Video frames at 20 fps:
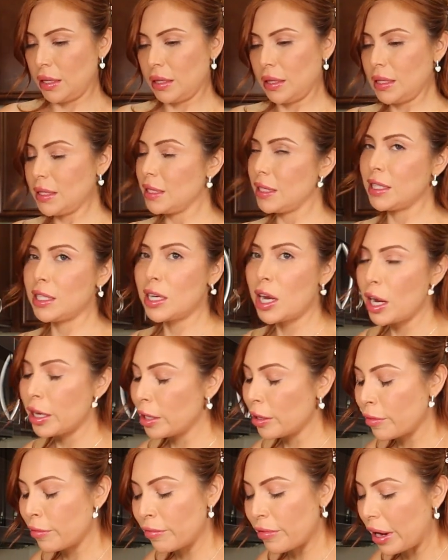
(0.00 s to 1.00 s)
This is not
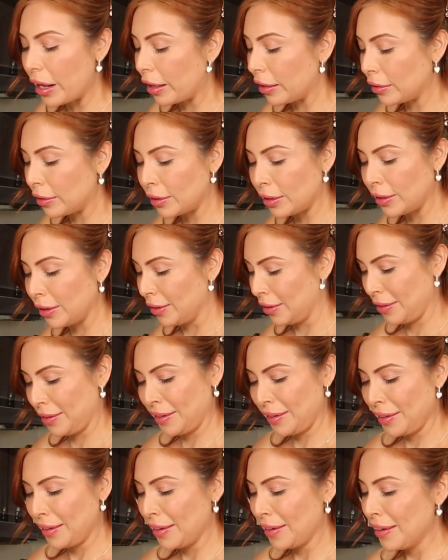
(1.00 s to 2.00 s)
your regular
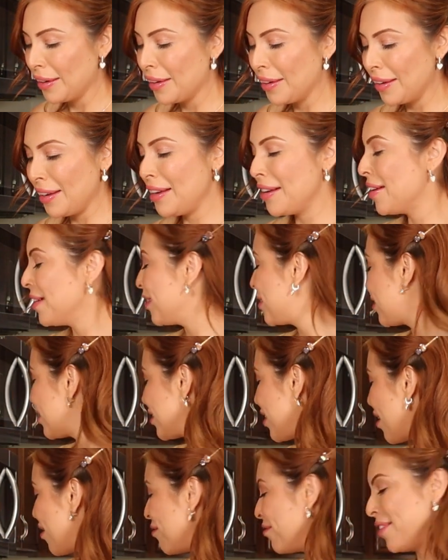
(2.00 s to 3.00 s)

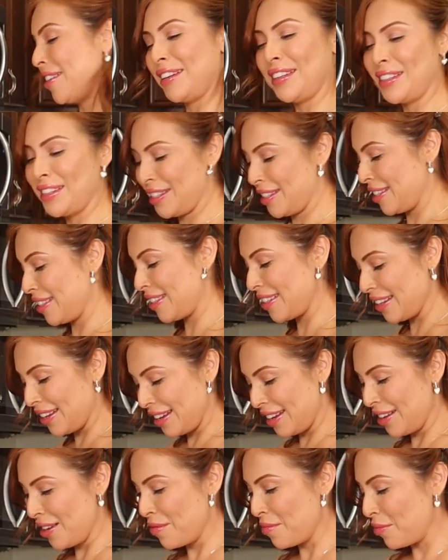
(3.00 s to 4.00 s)
sandwich. This is
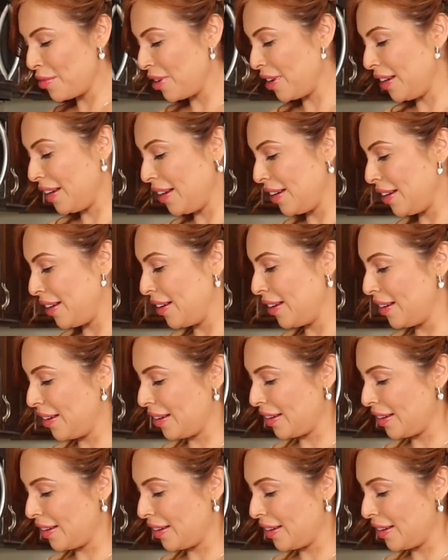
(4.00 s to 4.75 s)
pretty